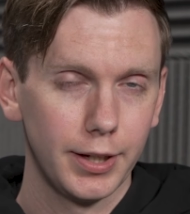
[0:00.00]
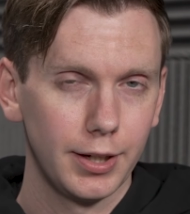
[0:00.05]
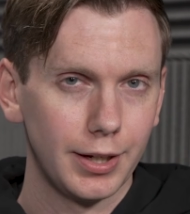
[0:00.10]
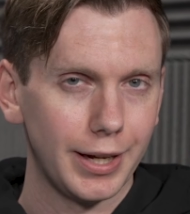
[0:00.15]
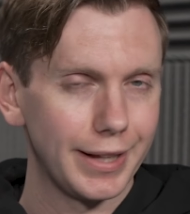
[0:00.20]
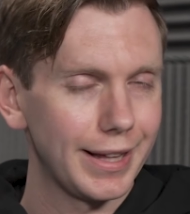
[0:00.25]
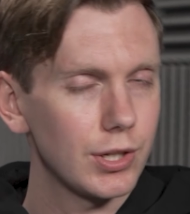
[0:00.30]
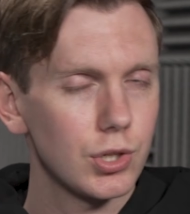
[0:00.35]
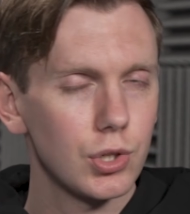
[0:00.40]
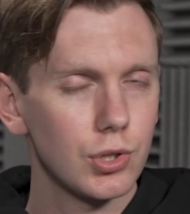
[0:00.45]

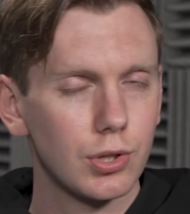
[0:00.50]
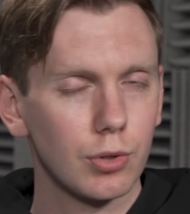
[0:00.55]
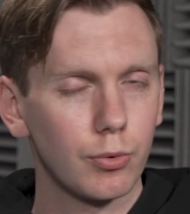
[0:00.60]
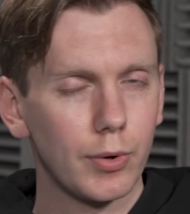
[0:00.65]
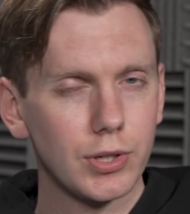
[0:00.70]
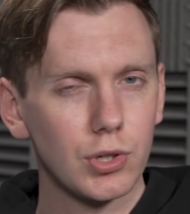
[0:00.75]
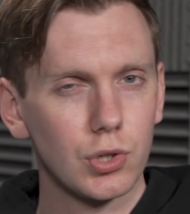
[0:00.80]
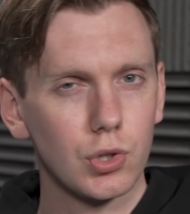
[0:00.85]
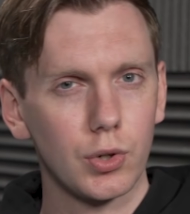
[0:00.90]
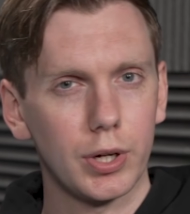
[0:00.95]
And that's just the
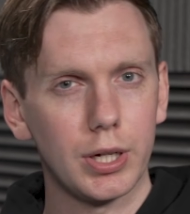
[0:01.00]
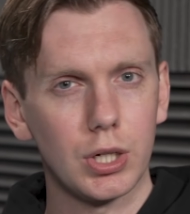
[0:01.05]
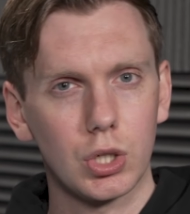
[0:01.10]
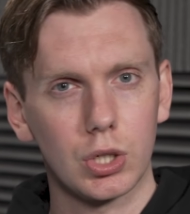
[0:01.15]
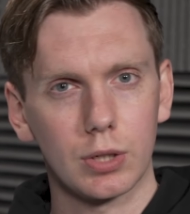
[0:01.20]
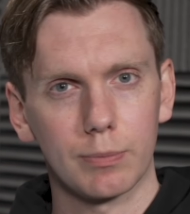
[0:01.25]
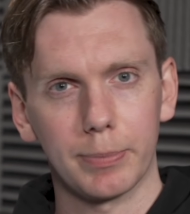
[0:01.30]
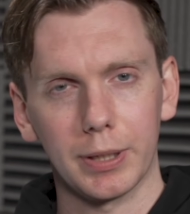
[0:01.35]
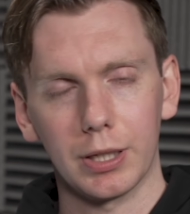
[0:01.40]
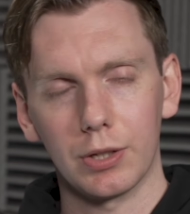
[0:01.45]

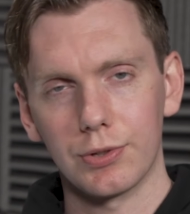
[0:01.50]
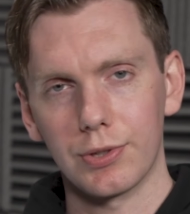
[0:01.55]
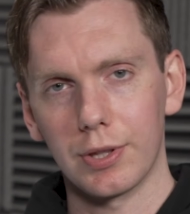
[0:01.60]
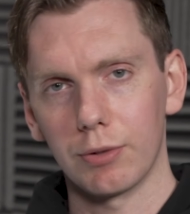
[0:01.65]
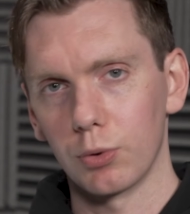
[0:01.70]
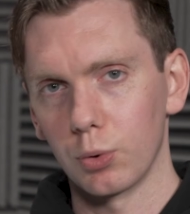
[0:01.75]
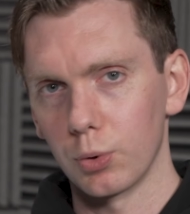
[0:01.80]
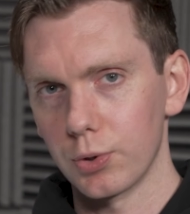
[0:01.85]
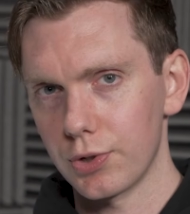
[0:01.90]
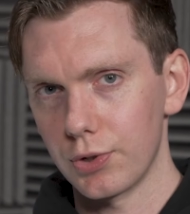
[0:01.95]
registration, because there
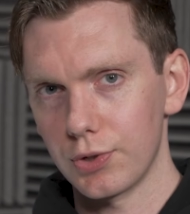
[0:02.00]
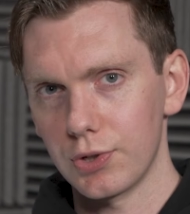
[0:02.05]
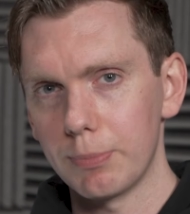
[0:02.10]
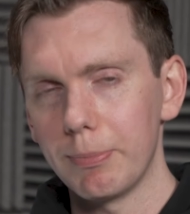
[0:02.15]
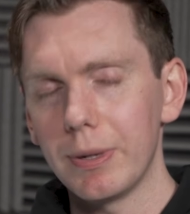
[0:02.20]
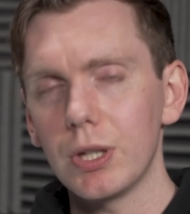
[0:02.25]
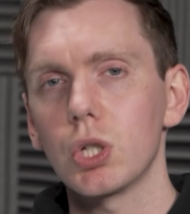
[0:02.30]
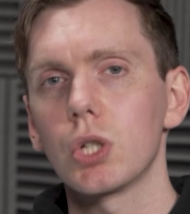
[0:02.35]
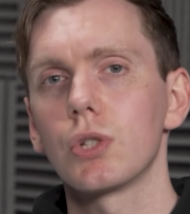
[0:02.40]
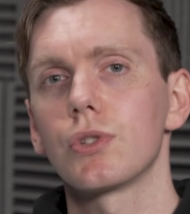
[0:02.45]
are also
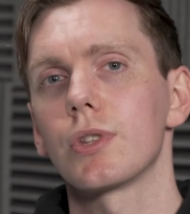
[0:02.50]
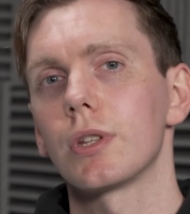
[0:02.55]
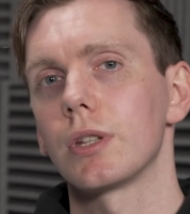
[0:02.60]
submissions